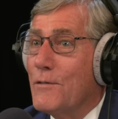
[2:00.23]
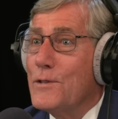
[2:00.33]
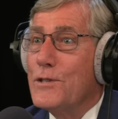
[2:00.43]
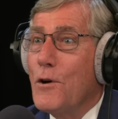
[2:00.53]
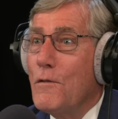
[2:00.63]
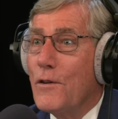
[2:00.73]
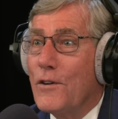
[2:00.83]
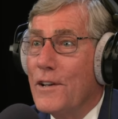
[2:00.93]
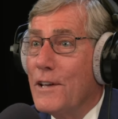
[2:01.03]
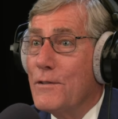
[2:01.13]
it was
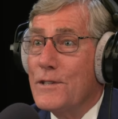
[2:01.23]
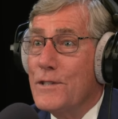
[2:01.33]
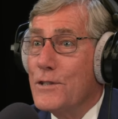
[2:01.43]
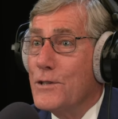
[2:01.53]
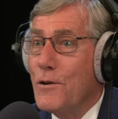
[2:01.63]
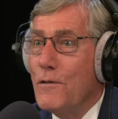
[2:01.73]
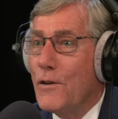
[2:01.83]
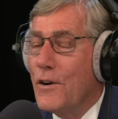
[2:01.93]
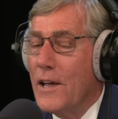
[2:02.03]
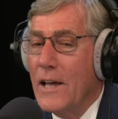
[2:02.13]
over. It was just
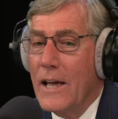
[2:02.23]
over,